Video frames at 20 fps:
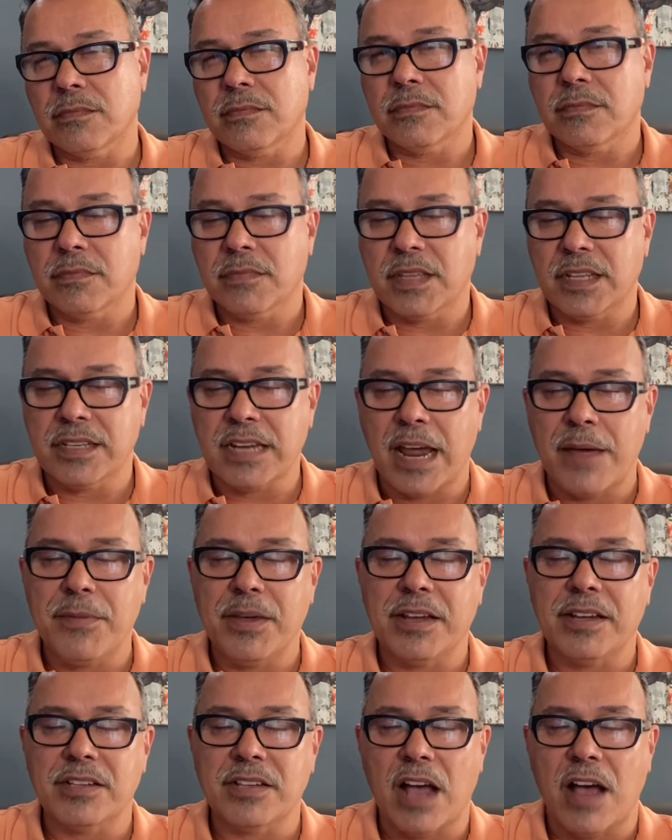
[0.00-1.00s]
The timing
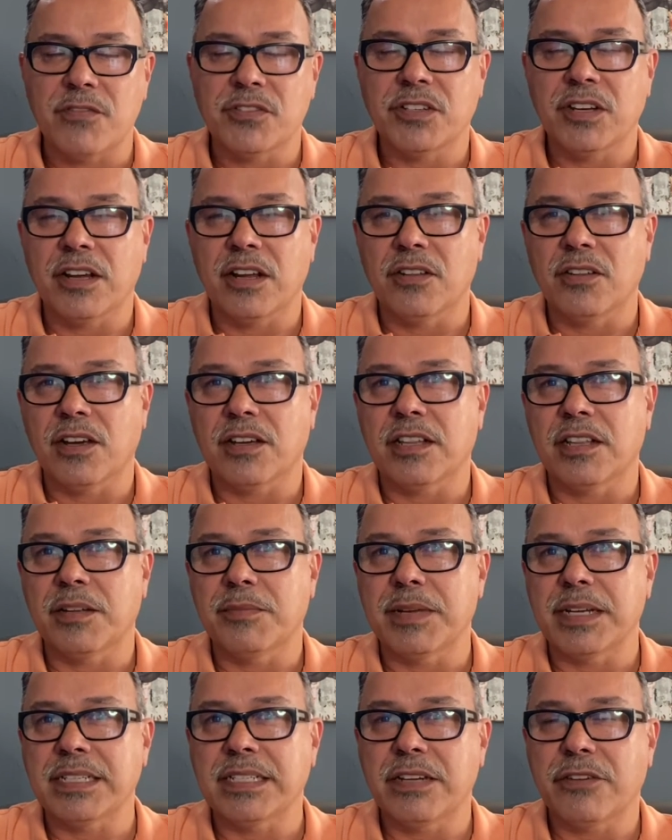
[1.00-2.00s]
is obviously going to look a little
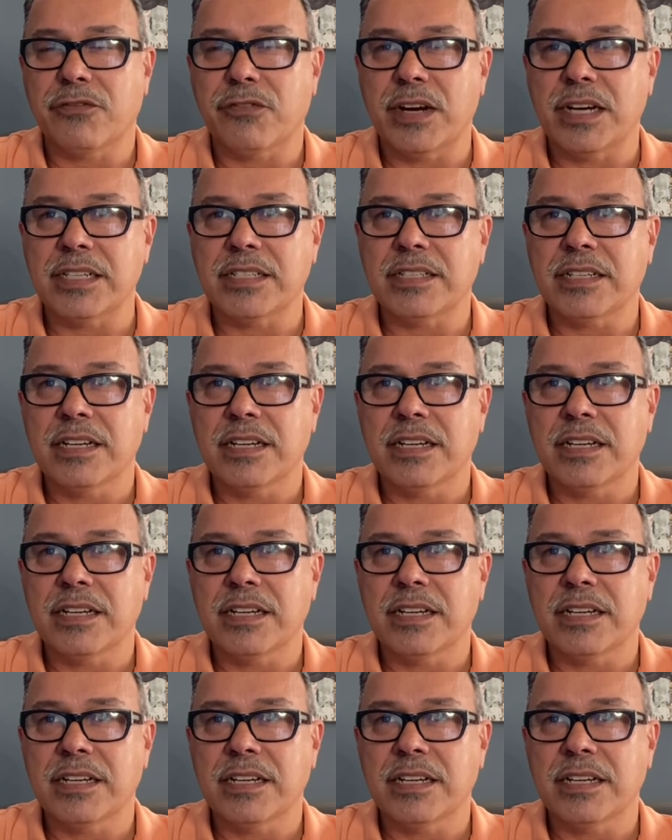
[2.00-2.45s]
bit different,